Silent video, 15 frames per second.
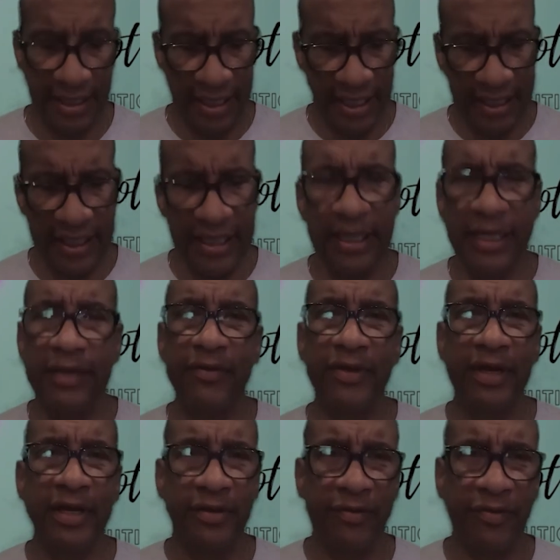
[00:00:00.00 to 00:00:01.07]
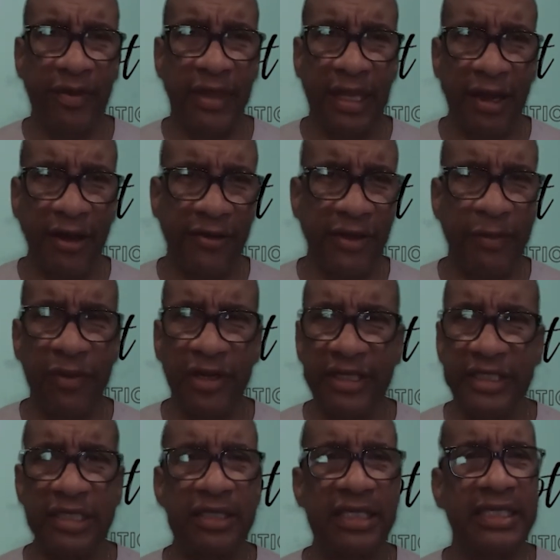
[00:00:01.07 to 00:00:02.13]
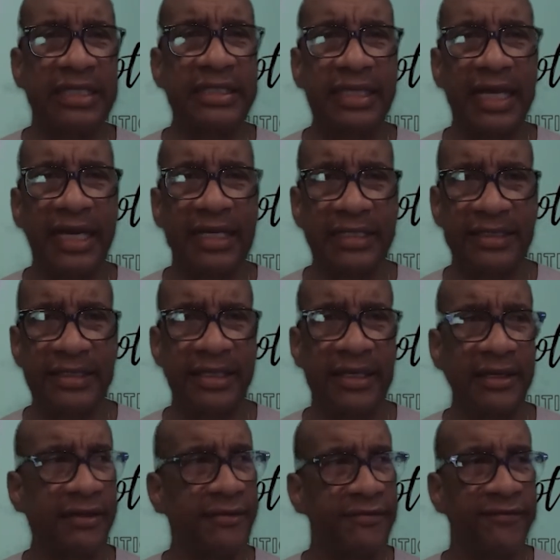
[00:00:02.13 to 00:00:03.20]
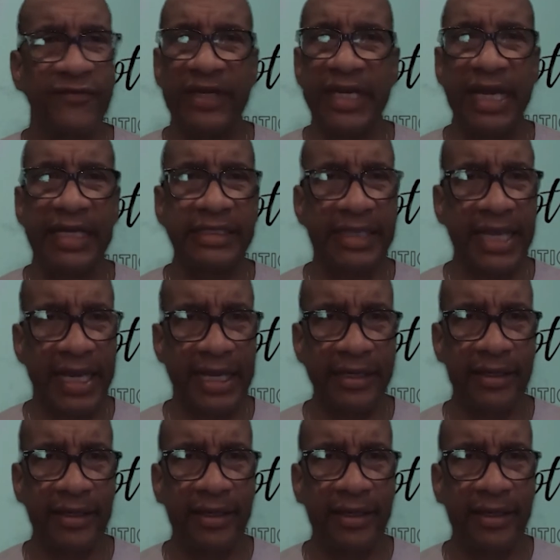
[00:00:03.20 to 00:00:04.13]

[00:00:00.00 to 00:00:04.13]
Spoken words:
And then are they willing to discuss the financial aid?